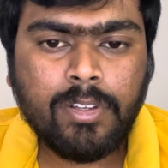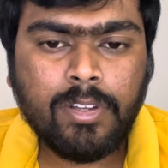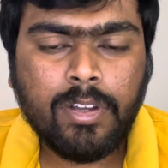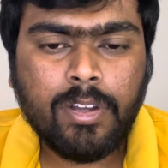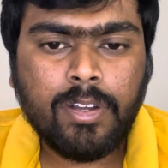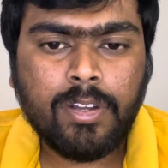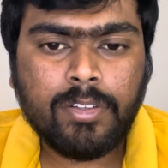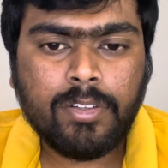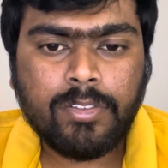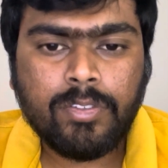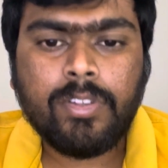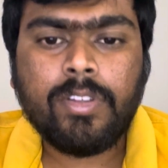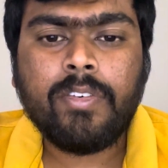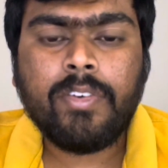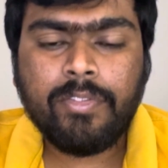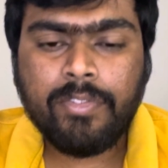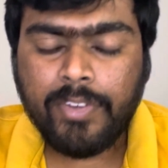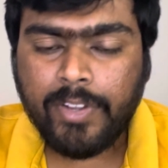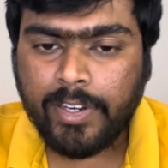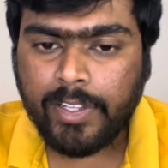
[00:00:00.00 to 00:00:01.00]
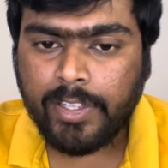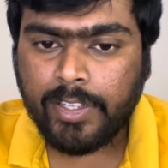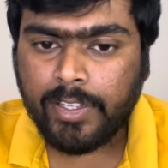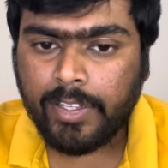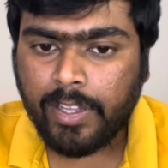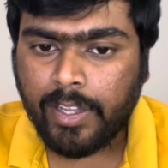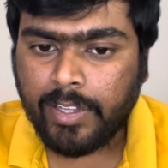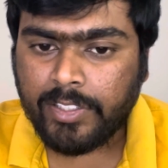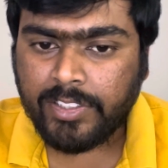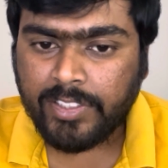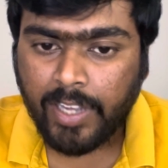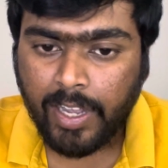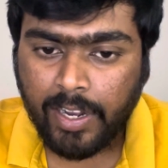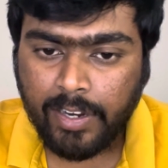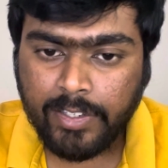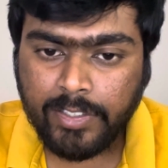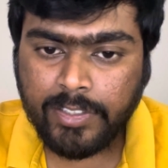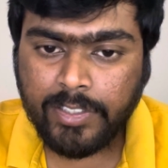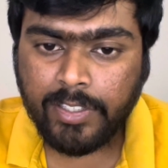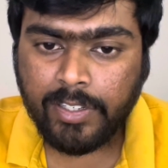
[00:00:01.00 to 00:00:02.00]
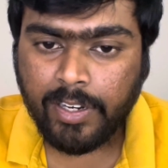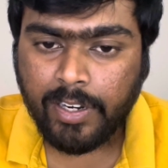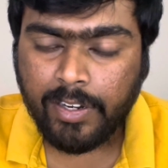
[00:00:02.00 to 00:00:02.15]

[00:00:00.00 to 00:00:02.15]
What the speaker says: They were very challenging